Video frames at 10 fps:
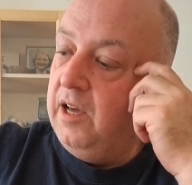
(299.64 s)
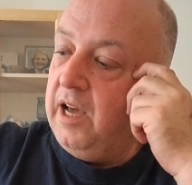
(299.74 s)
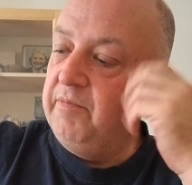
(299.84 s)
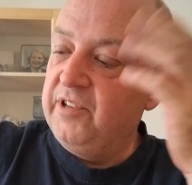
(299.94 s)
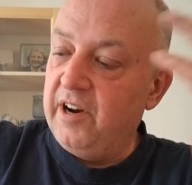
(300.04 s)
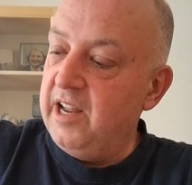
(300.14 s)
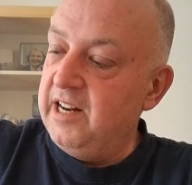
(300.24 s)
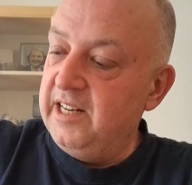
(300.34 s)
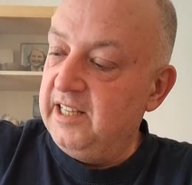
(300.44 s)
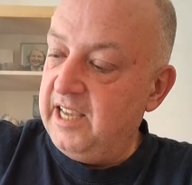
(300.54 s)
I'm sorry, I
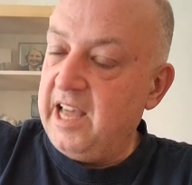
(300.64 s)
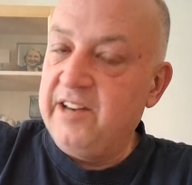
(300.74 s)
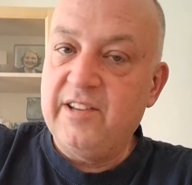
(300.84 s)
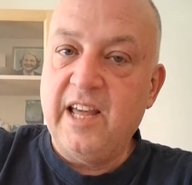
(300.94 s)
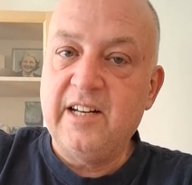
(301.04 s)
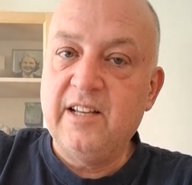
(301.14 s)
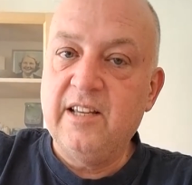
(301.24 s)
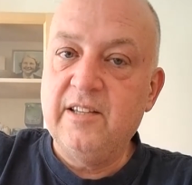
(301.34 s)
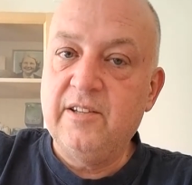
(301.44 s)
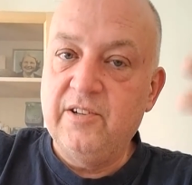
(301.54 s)
didn't catch that.
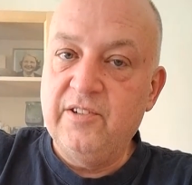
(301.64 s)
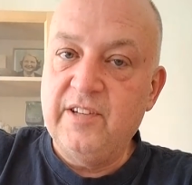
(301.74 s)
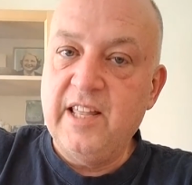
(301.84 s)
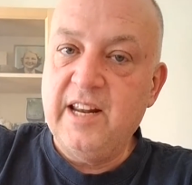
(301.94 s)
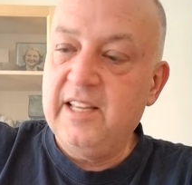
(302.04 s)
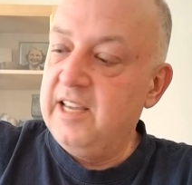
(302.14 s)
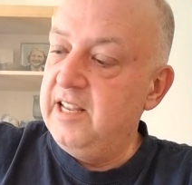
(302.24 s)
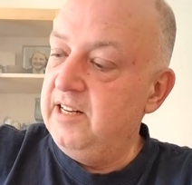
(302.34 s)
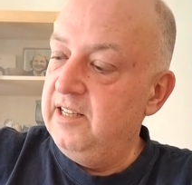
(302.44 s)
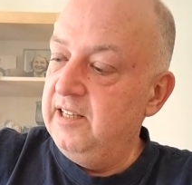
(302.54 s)
Could you say that again?